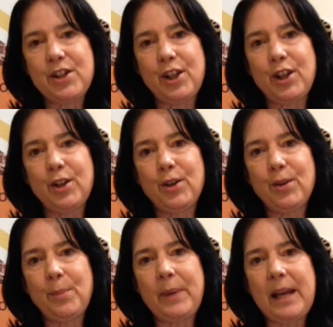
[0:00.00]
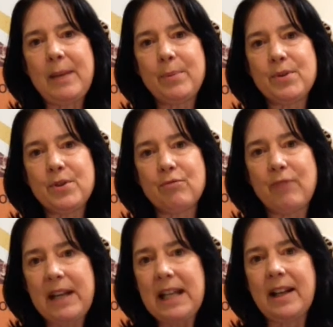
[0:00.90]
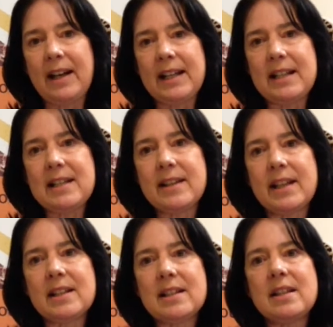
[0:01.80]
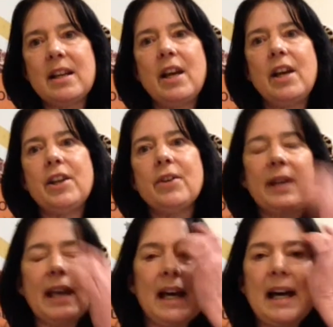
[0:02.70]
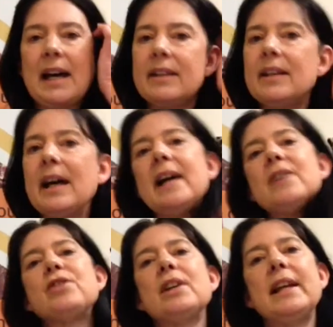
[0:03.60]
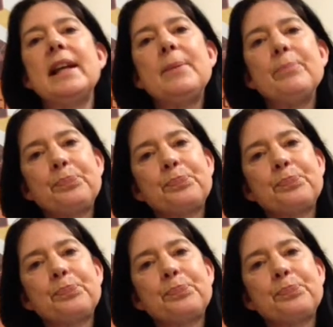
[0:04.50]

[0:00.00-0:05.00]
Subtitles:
to be able to realize that you can actually